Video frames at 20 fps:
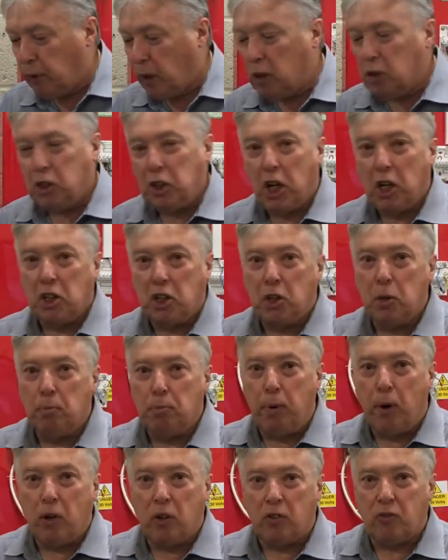junction
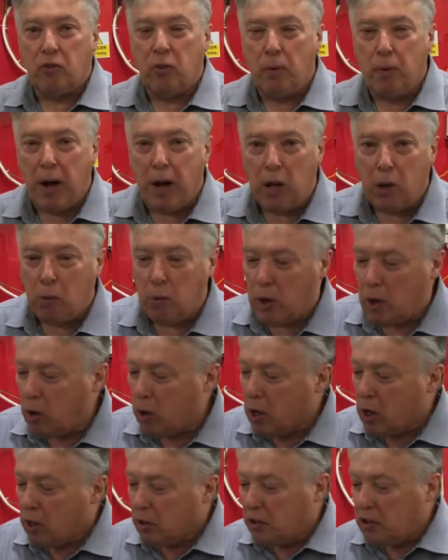box from
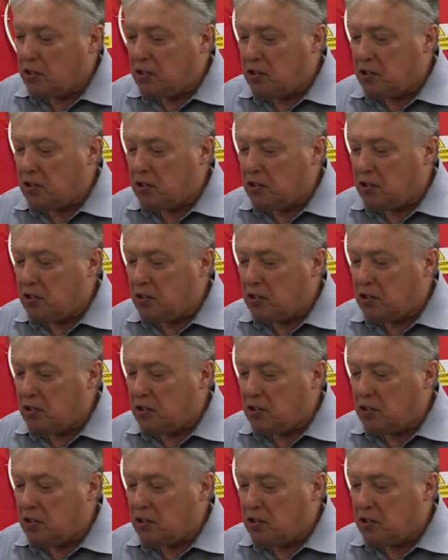Honeywell. This